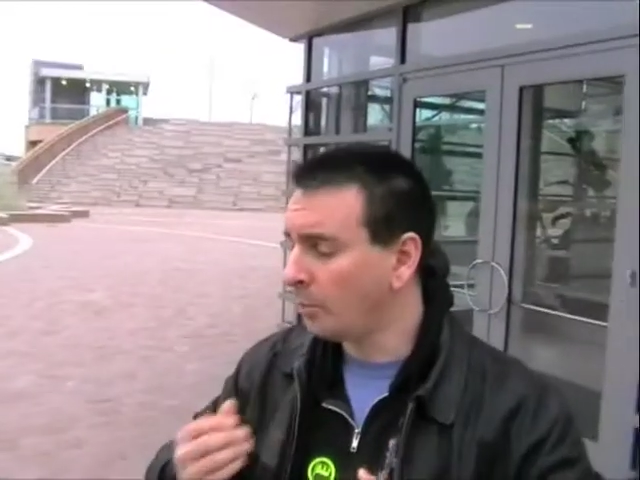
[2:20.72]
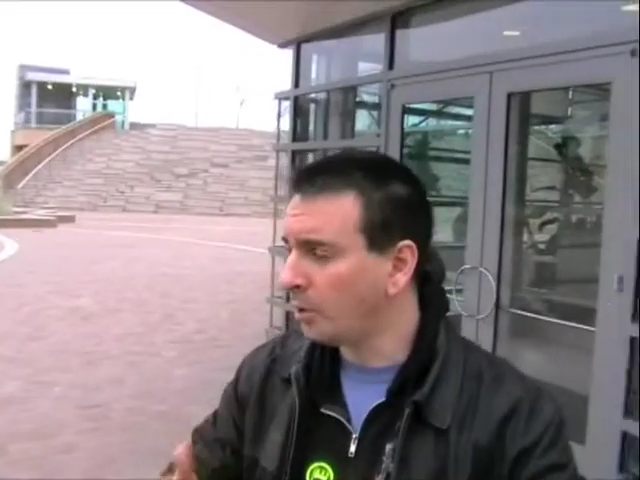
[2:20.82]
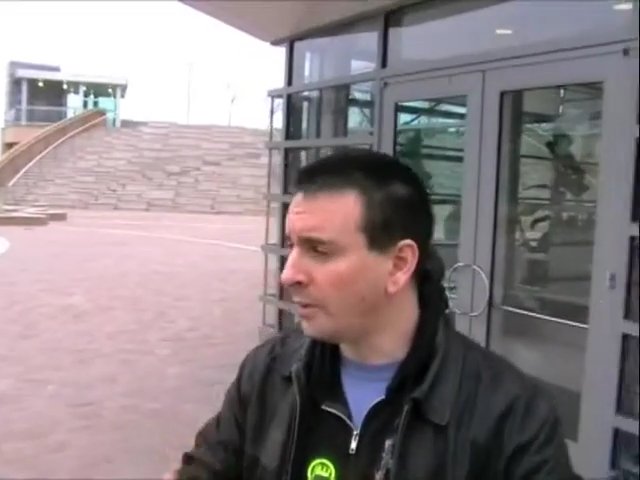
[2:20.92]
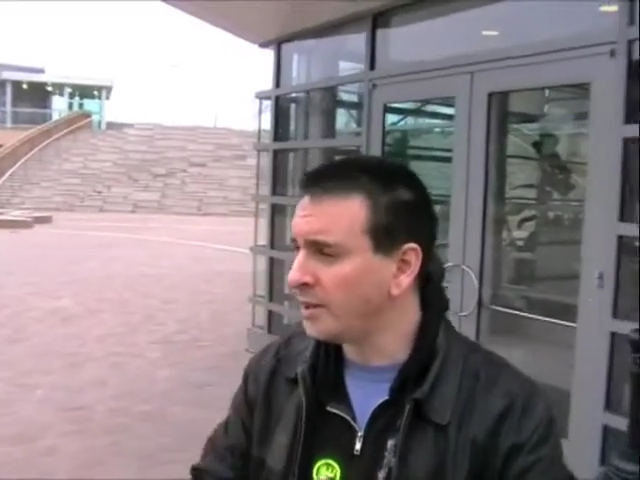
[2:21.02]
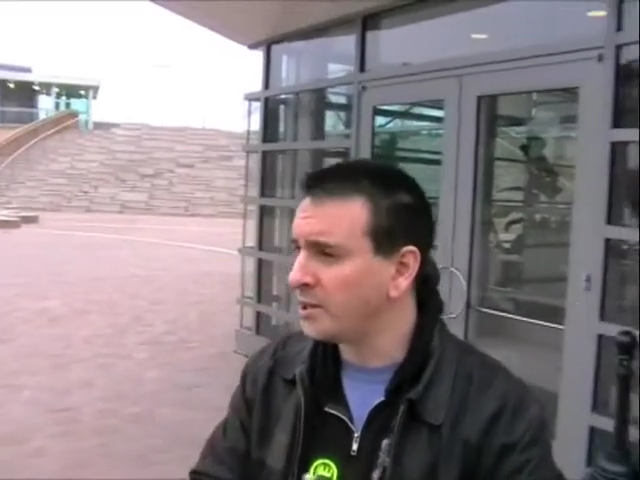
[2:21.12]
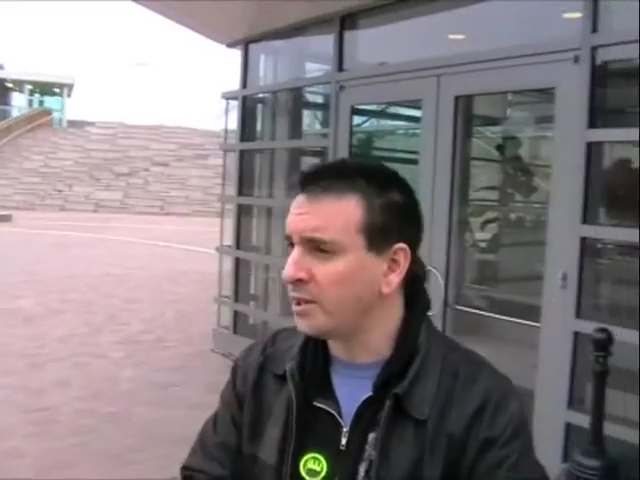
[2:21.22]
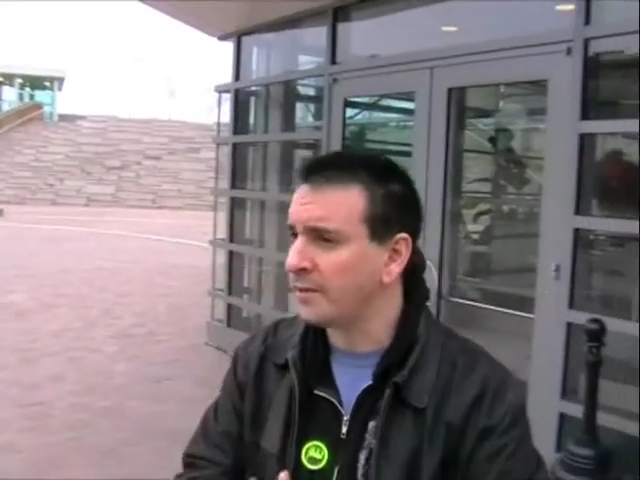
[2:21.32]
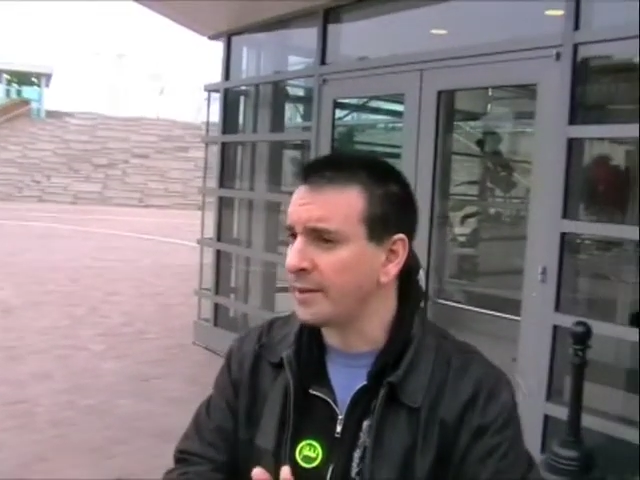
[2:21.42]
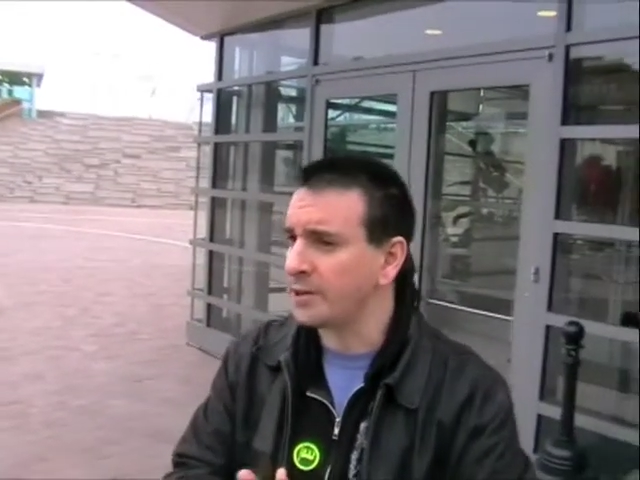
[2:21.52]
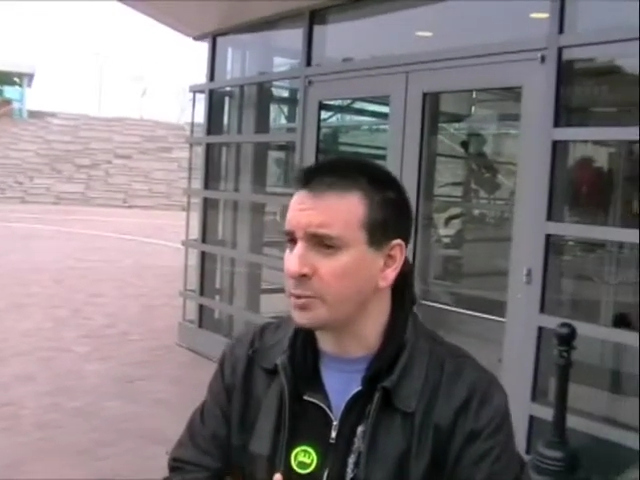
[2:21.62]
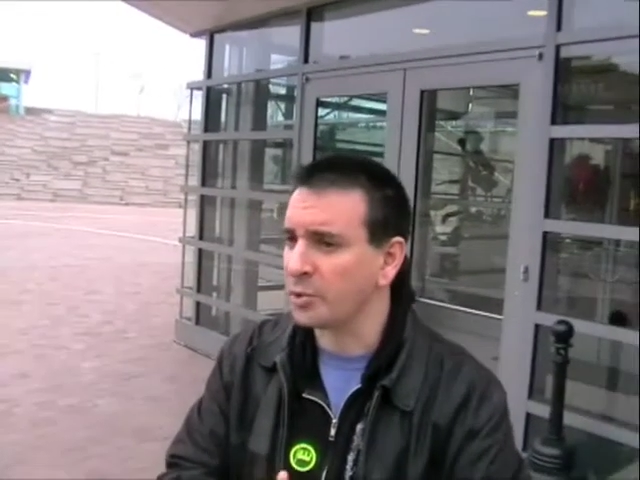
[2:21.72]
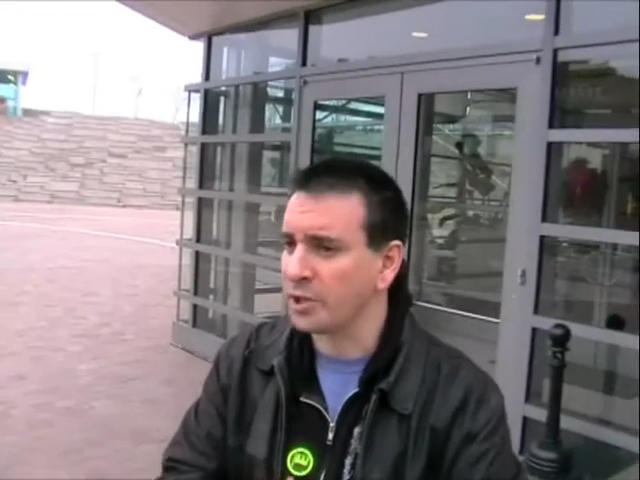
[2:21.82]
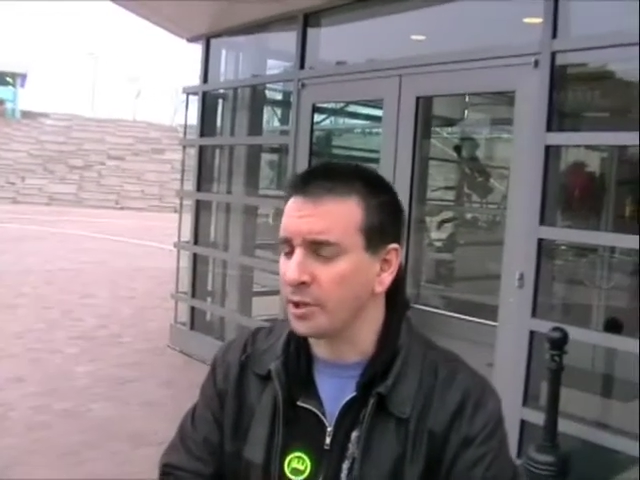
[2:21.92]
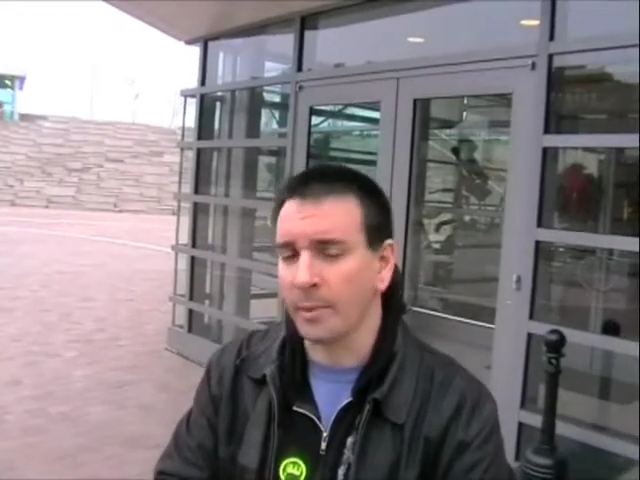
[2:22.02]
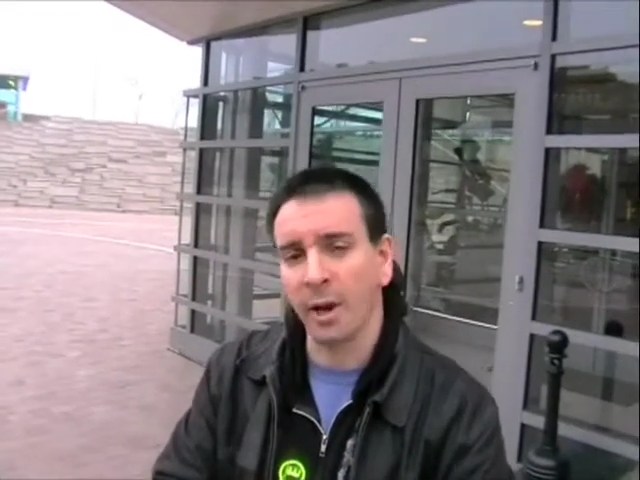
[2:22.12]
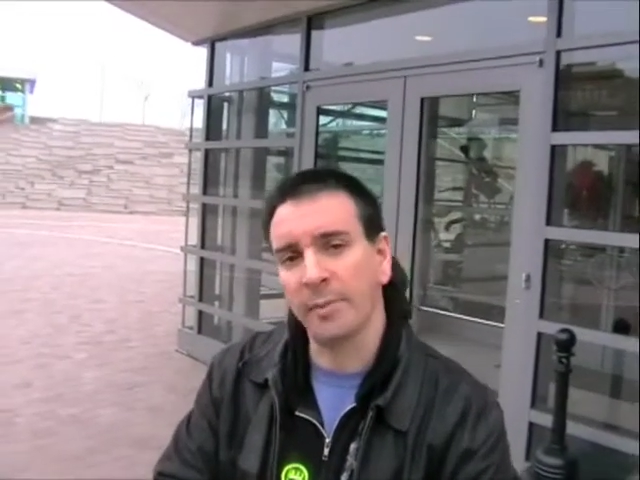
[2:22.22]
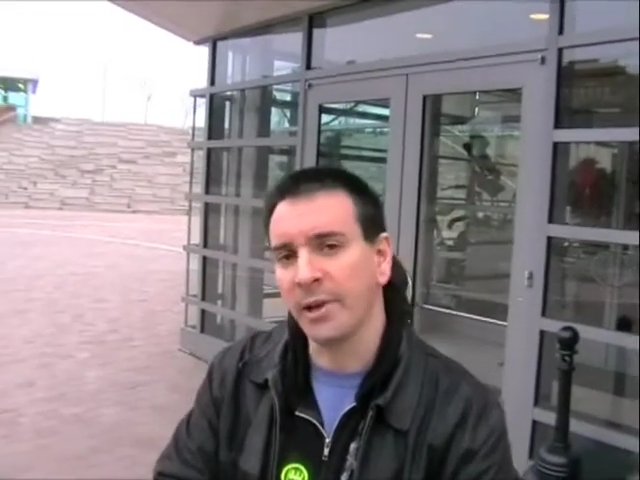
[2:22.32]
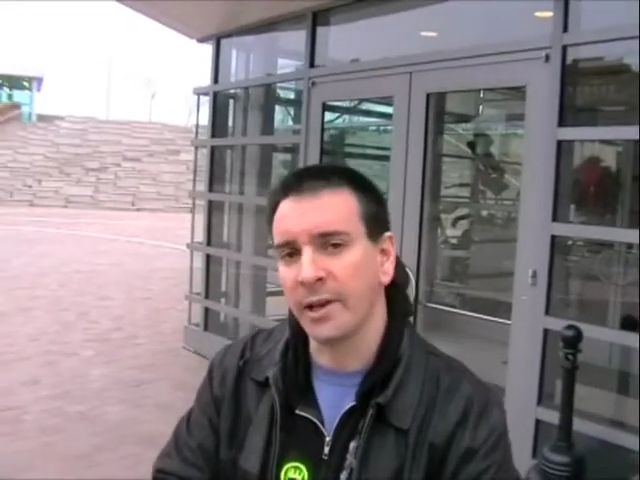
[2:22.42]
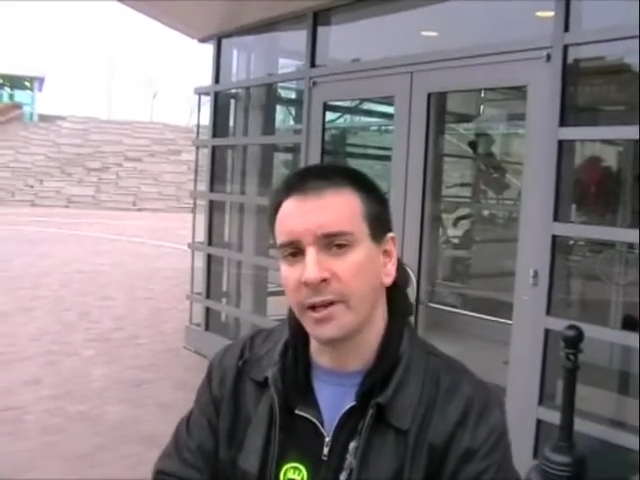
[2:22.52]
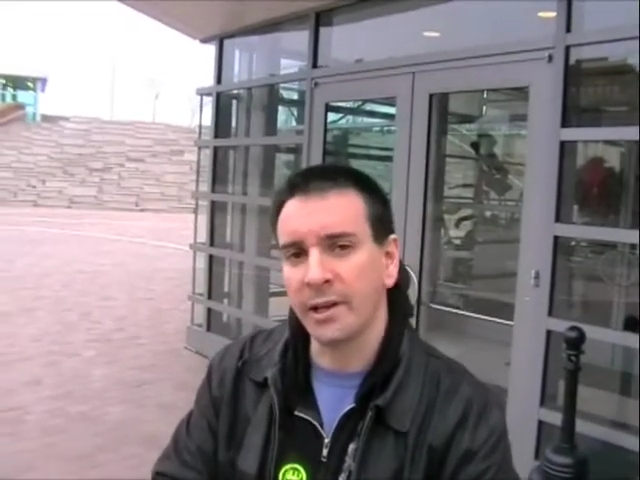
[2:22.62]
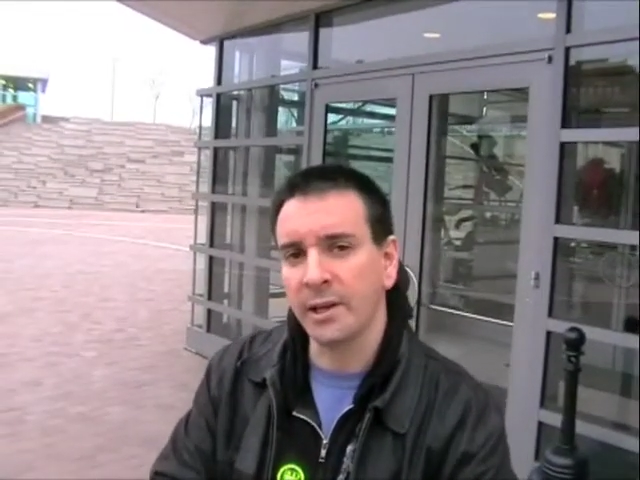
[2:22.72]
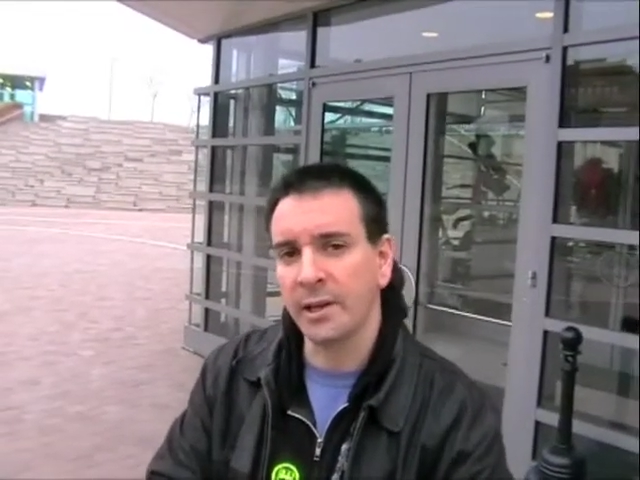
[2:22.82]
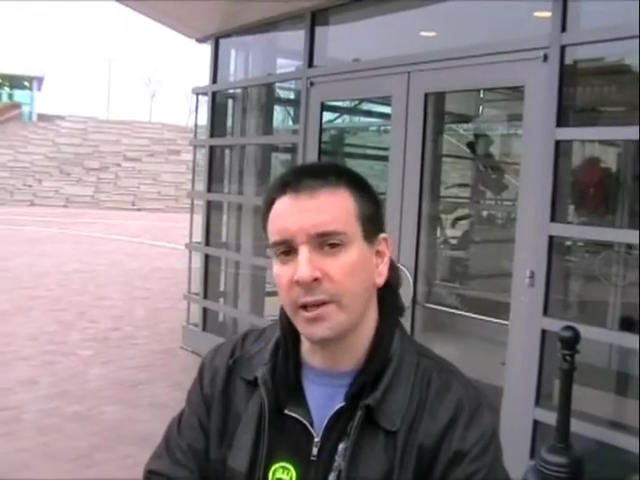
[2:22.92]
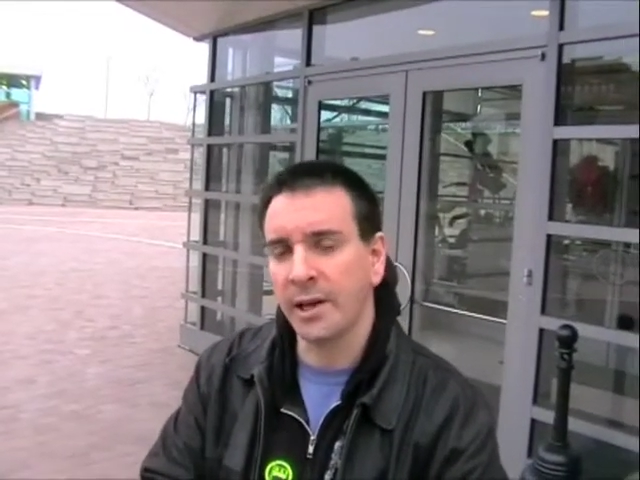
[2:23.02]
Well, that's it. This was the Muhammad Ali